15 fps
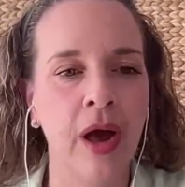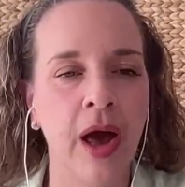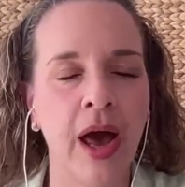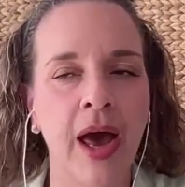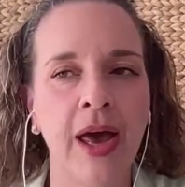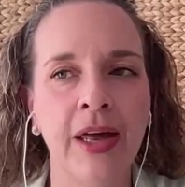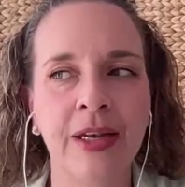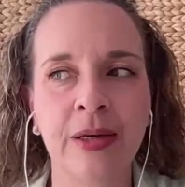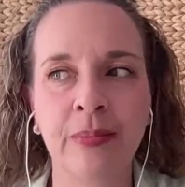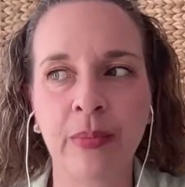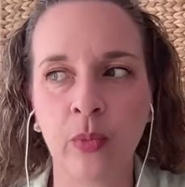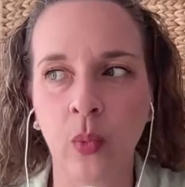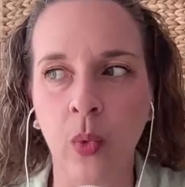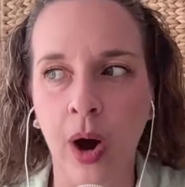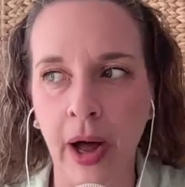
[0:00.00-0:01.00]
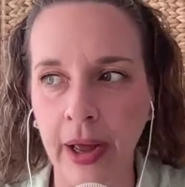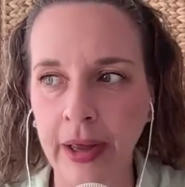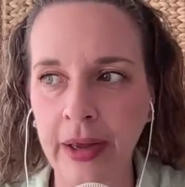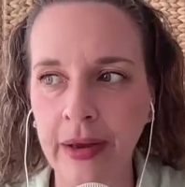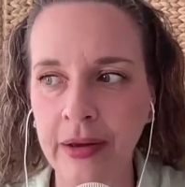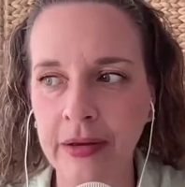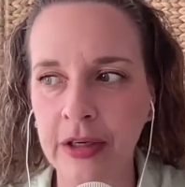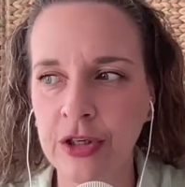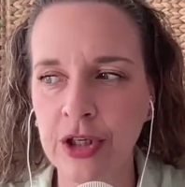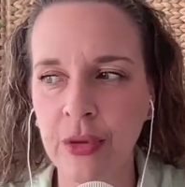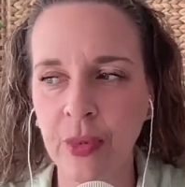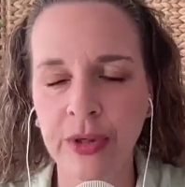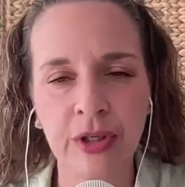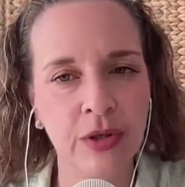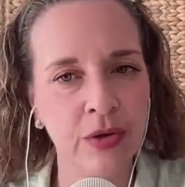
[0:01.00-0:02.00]
And why did she
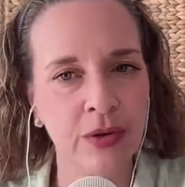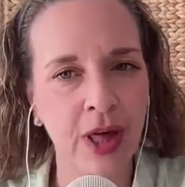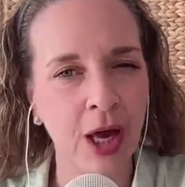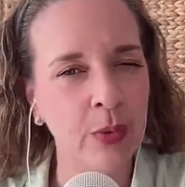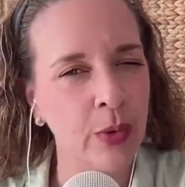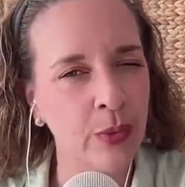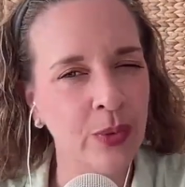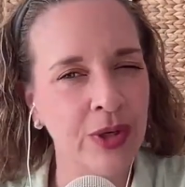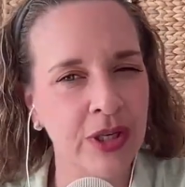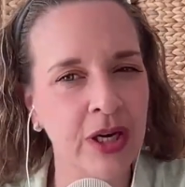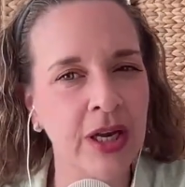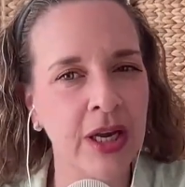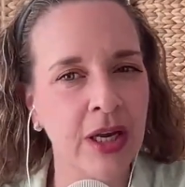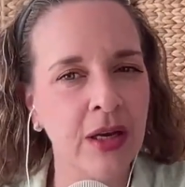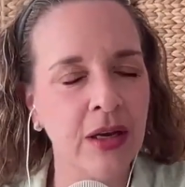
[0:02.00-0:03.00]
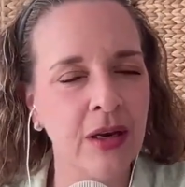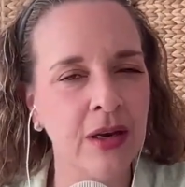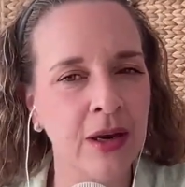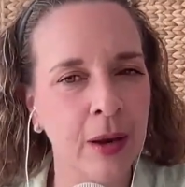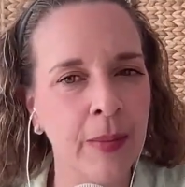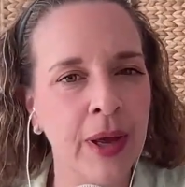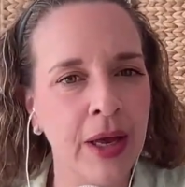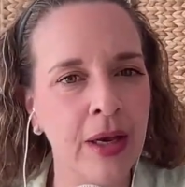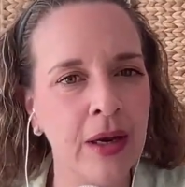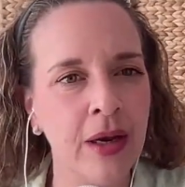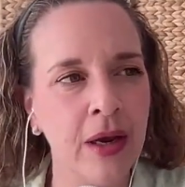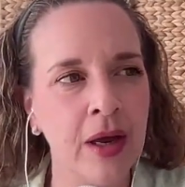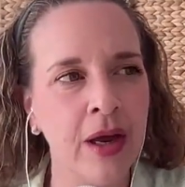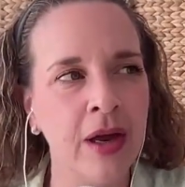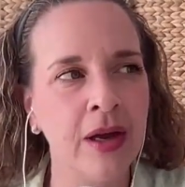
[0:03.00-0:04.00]
want to do that? When we dug in a bit,
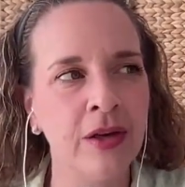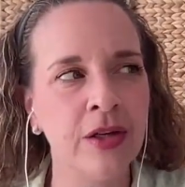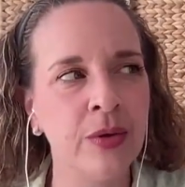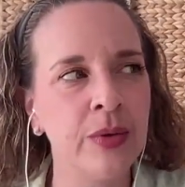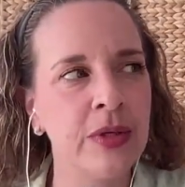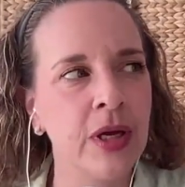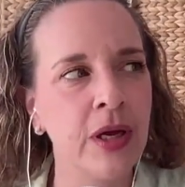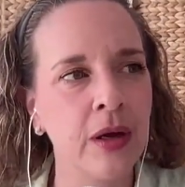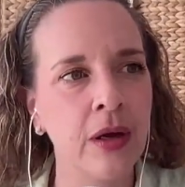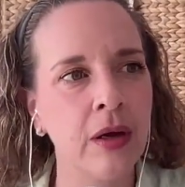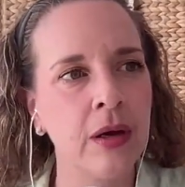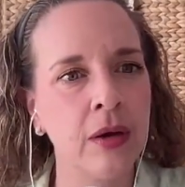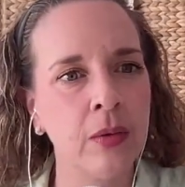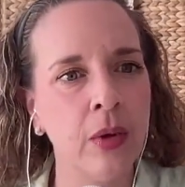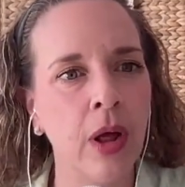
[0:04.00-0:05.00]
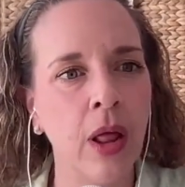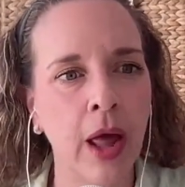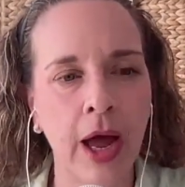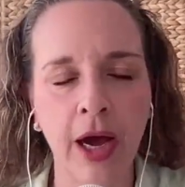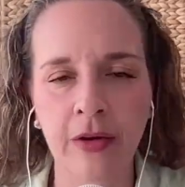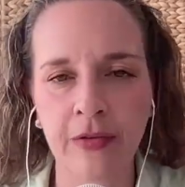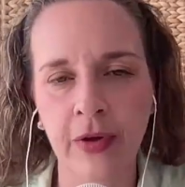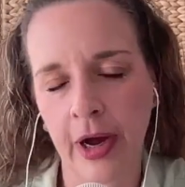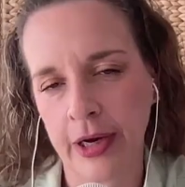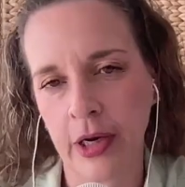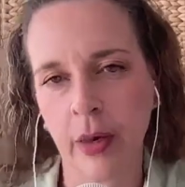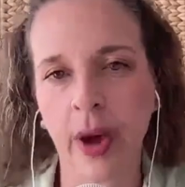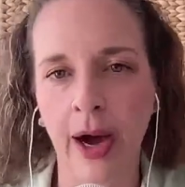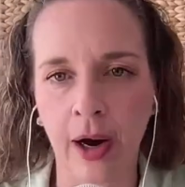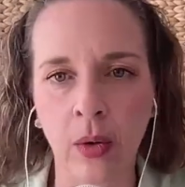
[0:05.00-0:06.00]
she was like, well, I know
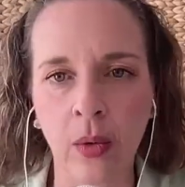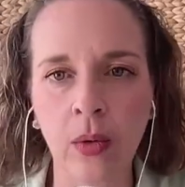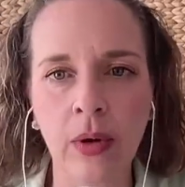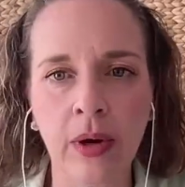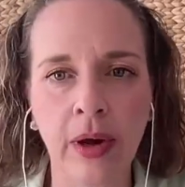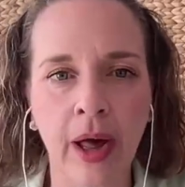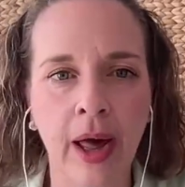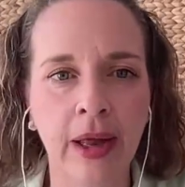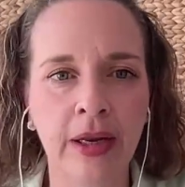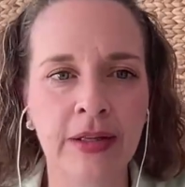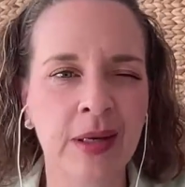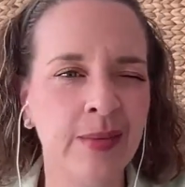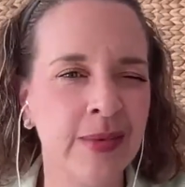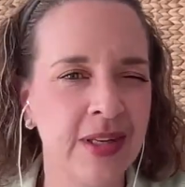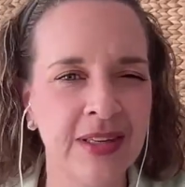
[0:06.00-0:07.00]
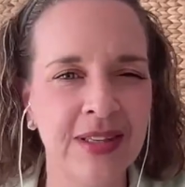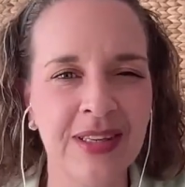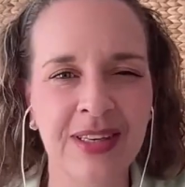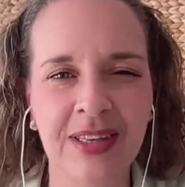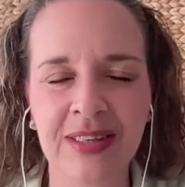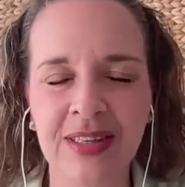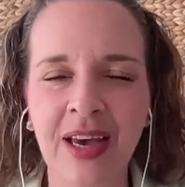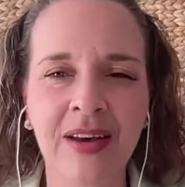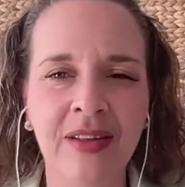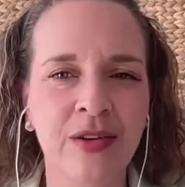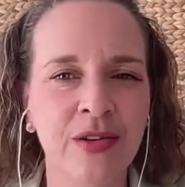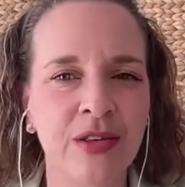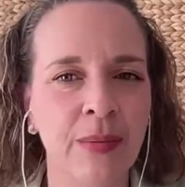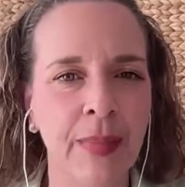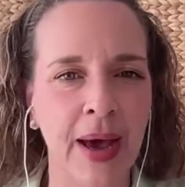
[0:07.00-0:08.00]
how, and it seems easy to sell.
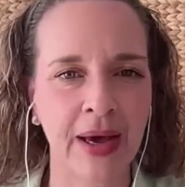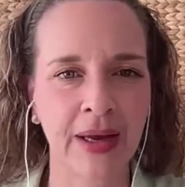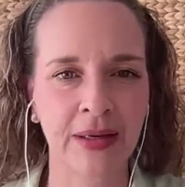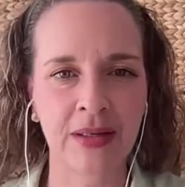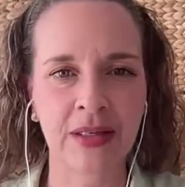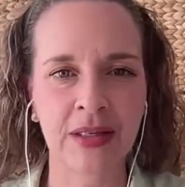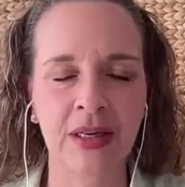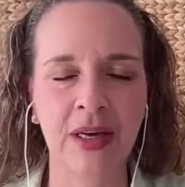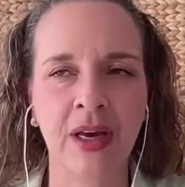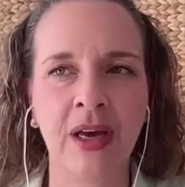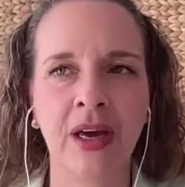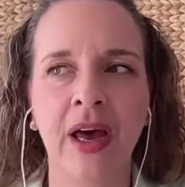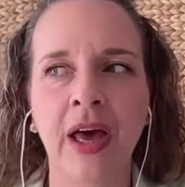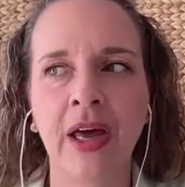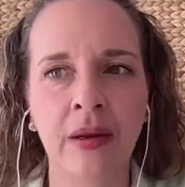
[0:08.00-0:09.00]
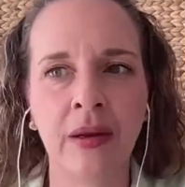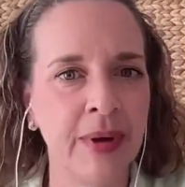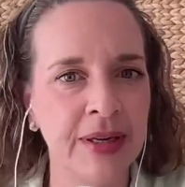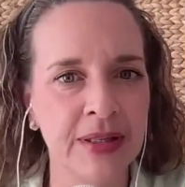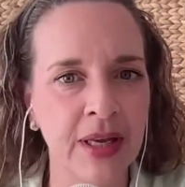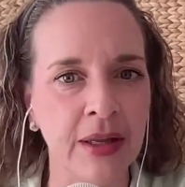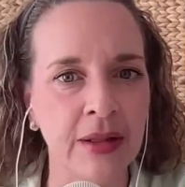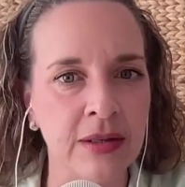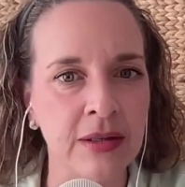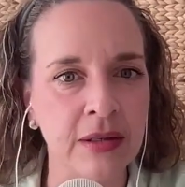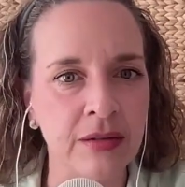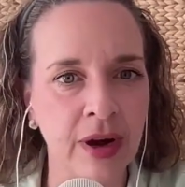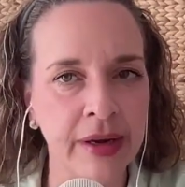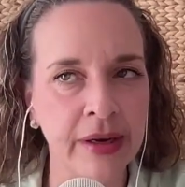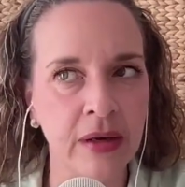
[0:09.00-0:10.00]
There's demand and it makes sense,
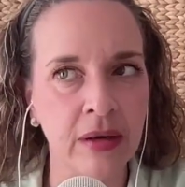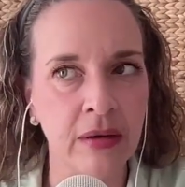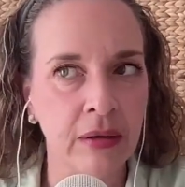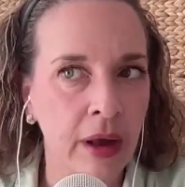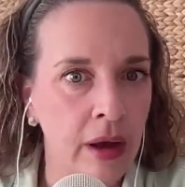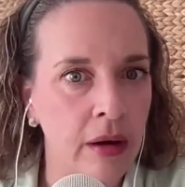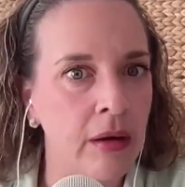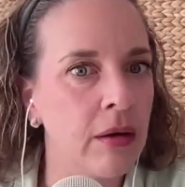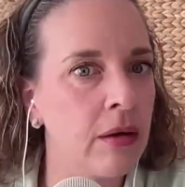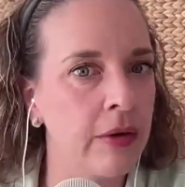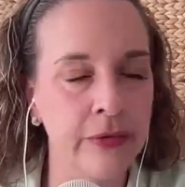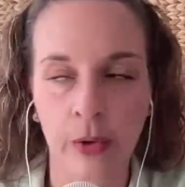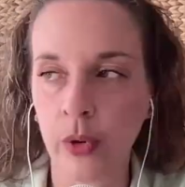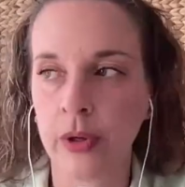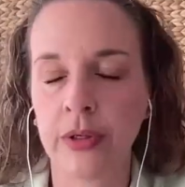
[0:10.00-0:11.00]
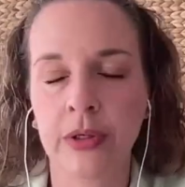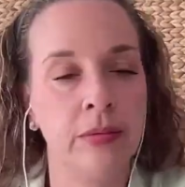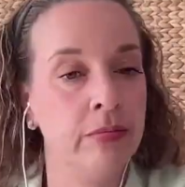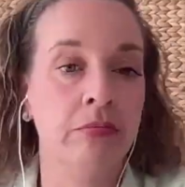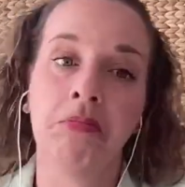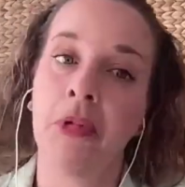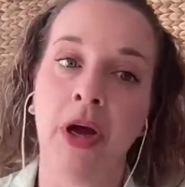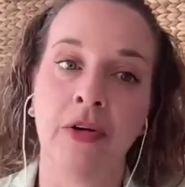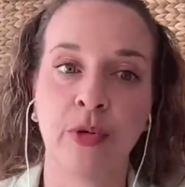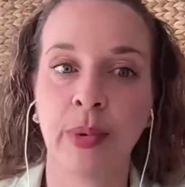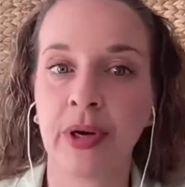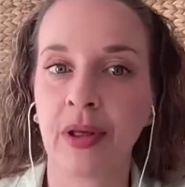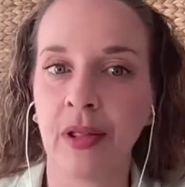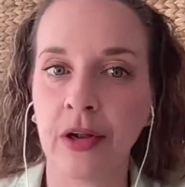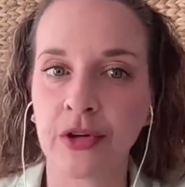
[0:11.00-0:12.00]
right? Yeah, of course.
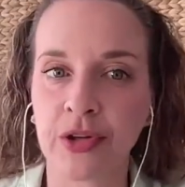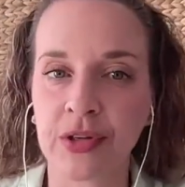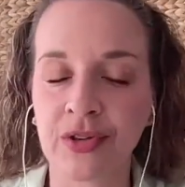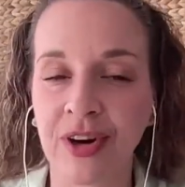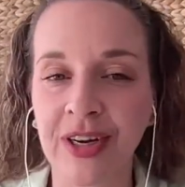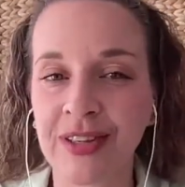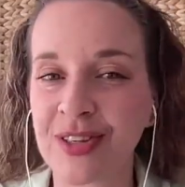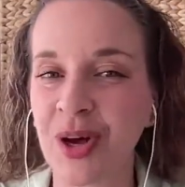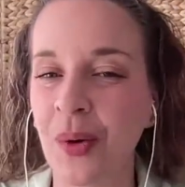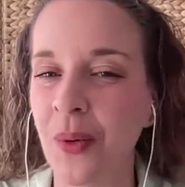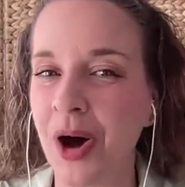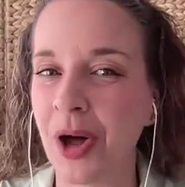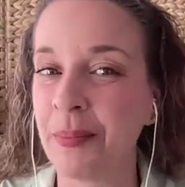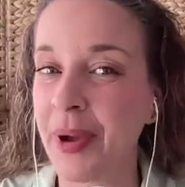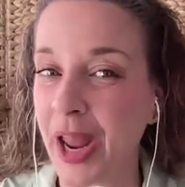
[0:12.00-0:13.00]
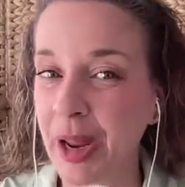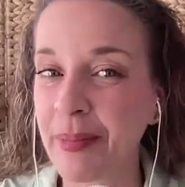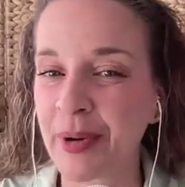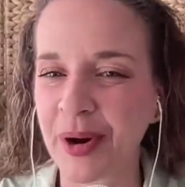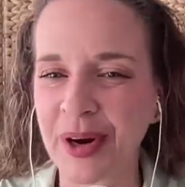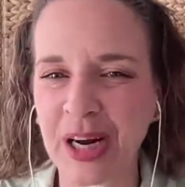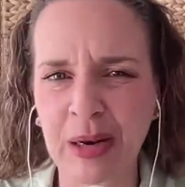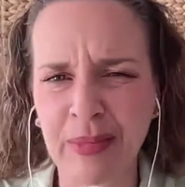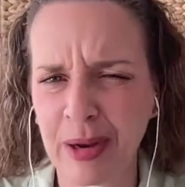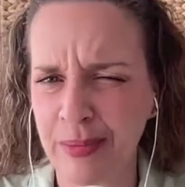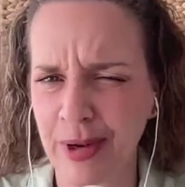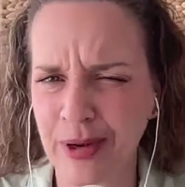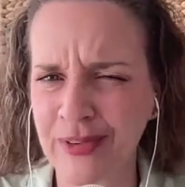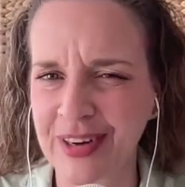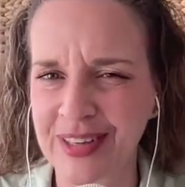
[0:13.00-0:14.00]
Everybody launches, right? So on paper, it made
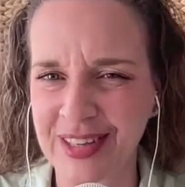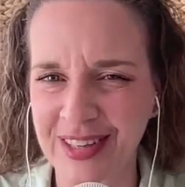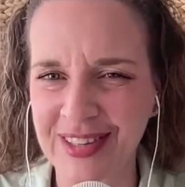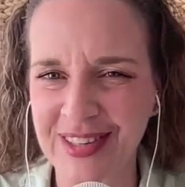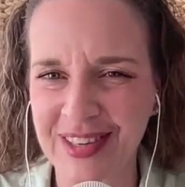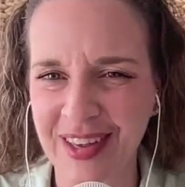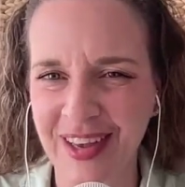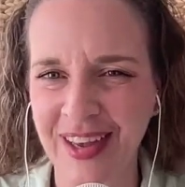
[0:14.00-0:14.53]
perfect sense.